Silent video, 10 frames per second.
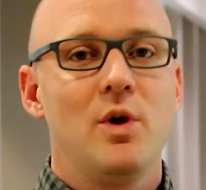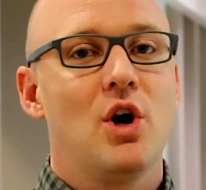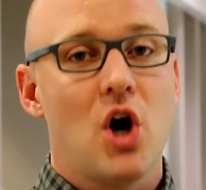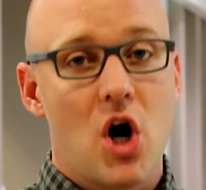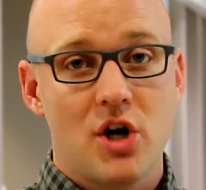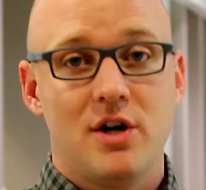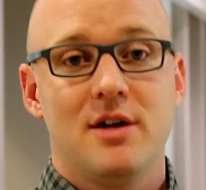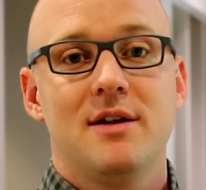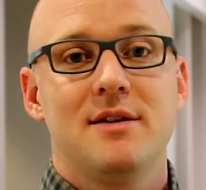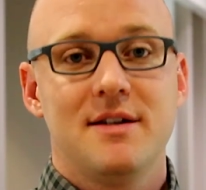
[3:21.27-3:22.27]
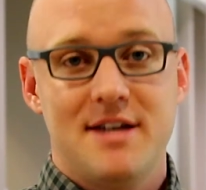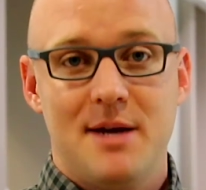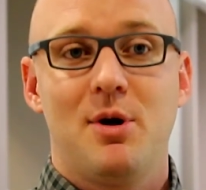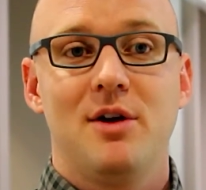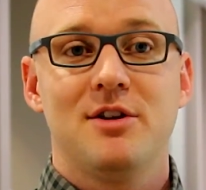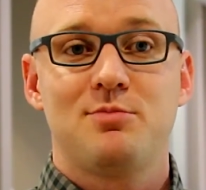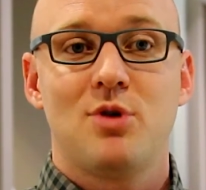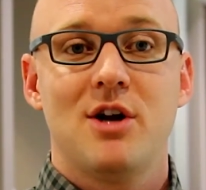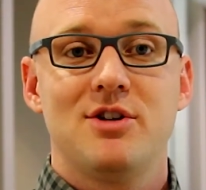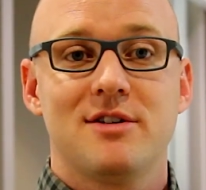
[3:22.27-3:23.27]
We are honored to take part in this
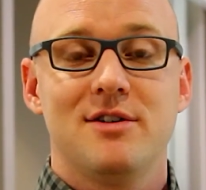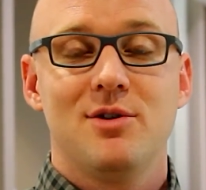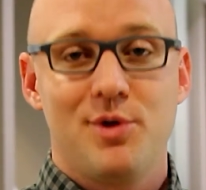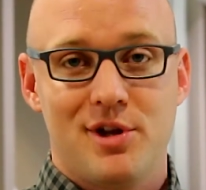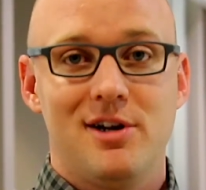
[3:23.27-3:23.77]
project with